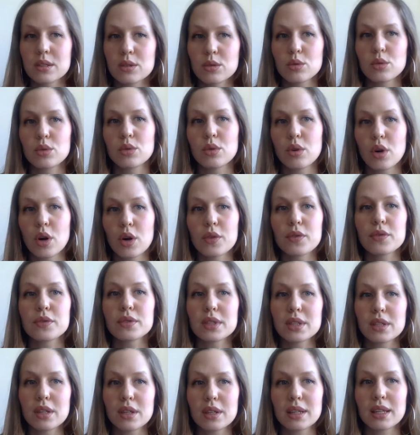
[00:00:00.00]
or
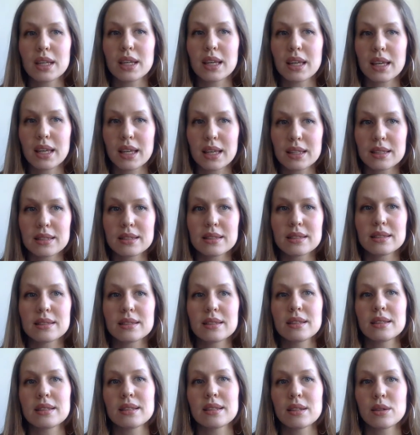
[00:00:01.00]
often
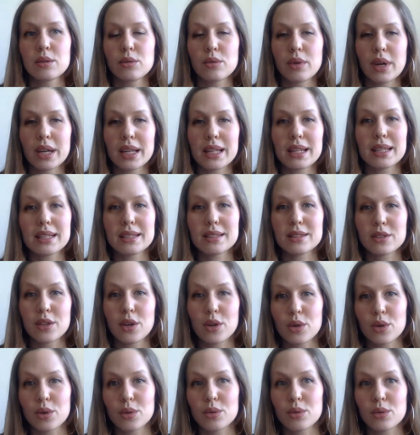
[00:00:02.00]
is, rightly
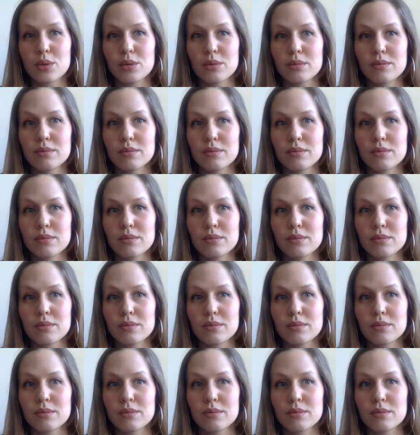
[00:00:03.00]
so.